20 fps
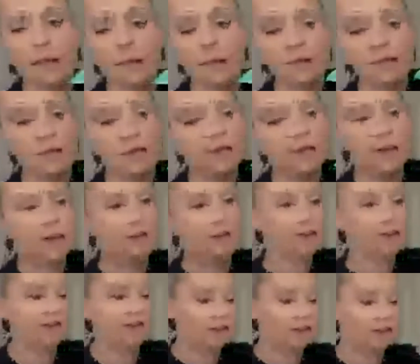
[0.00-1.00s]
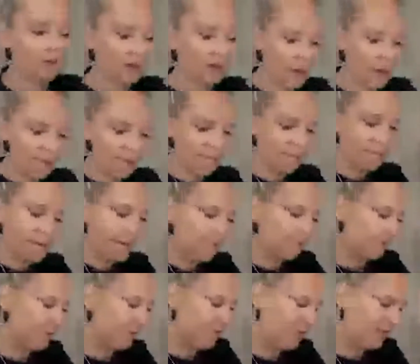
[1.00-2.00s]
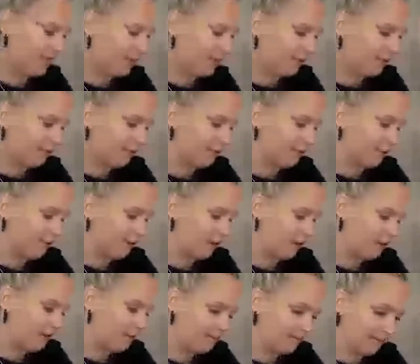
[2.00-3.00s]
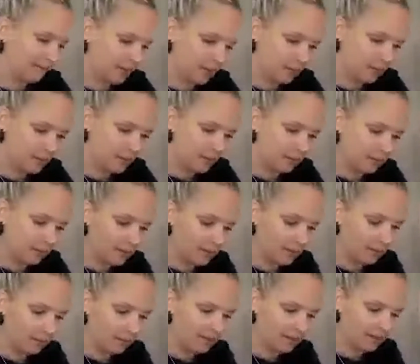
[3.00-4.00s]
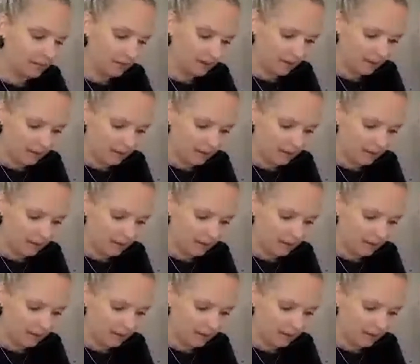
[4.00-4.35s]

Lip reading: those kind of bumpy things for, what do you call them in